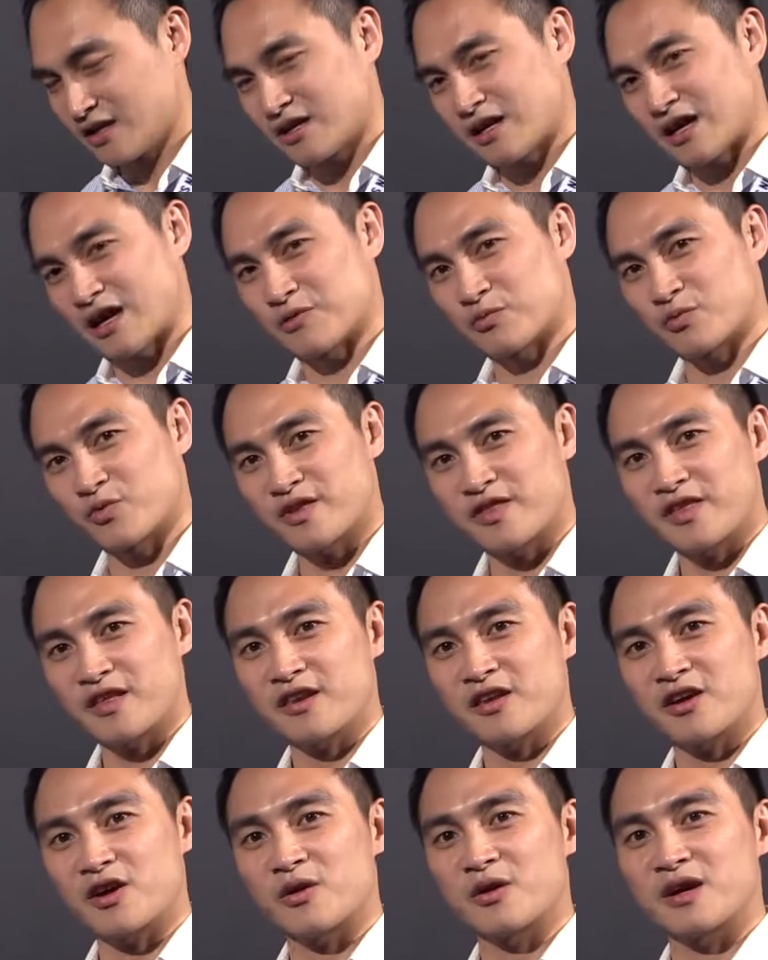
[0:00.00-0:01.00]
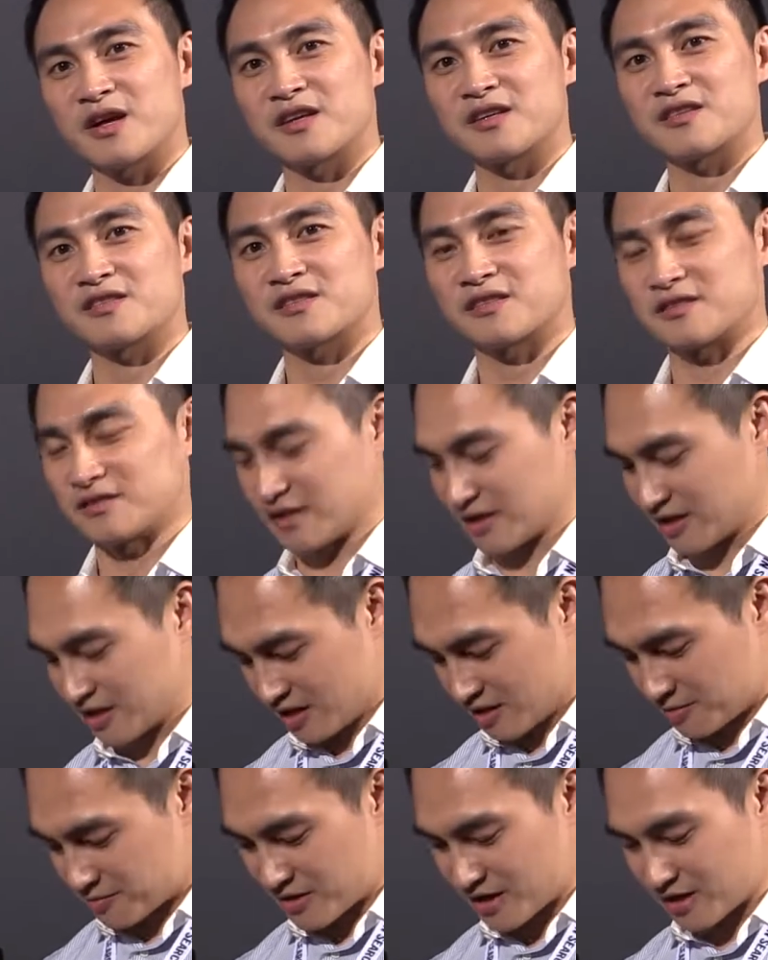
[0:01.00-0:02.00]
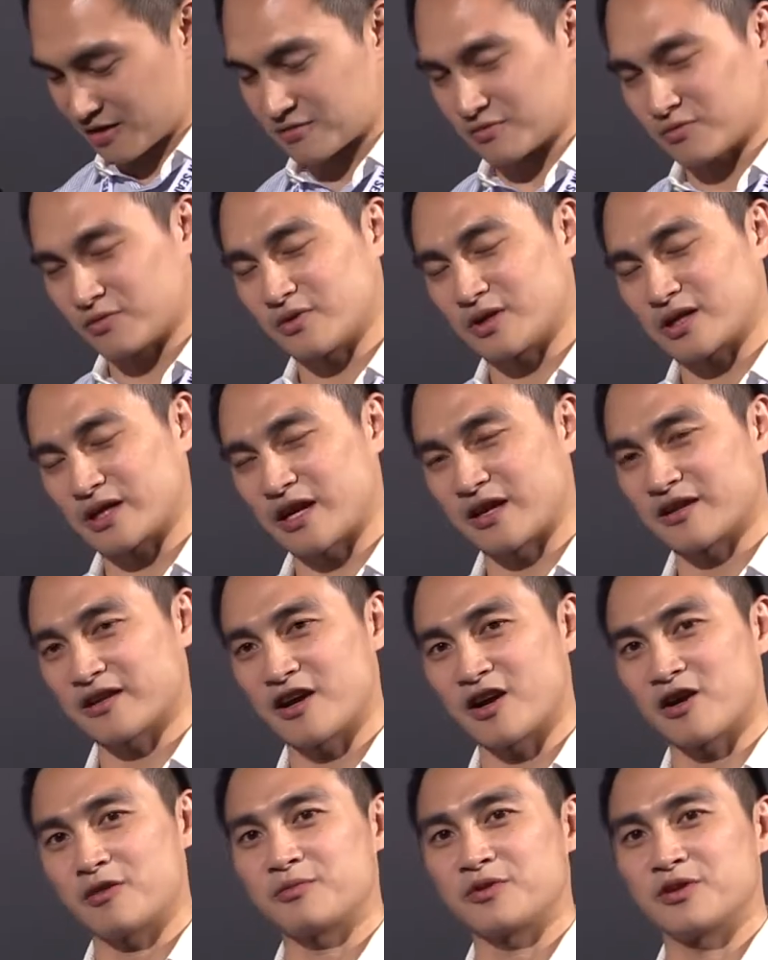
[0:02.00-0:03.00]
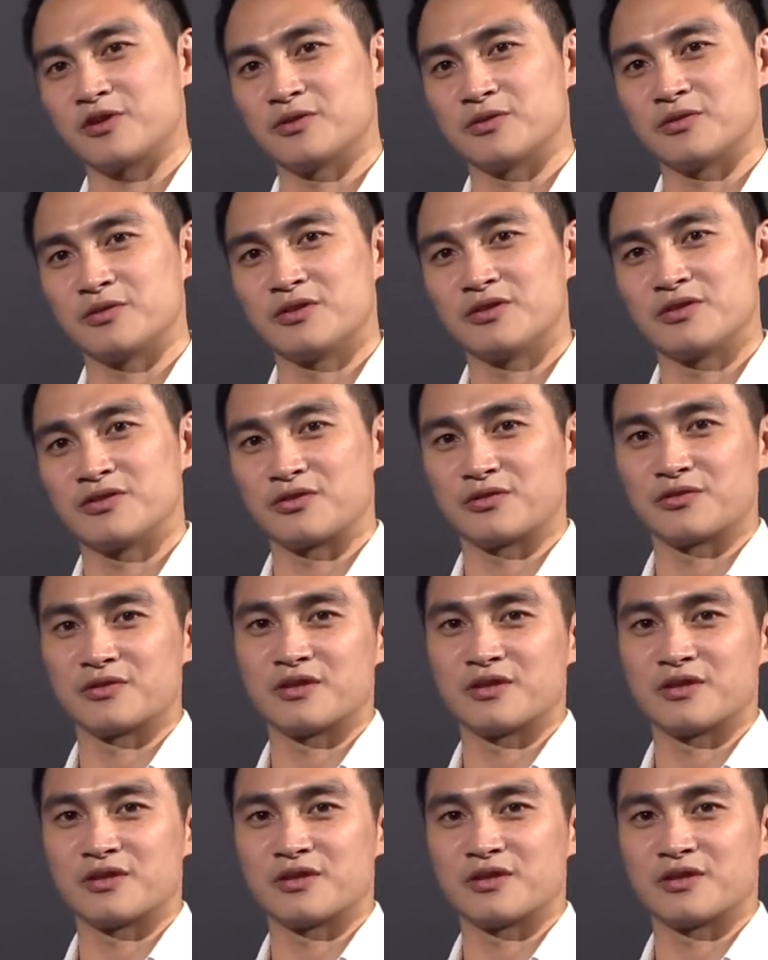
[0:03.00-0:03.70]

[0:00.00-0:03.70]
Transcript: And within the OS, the keyboard can help you do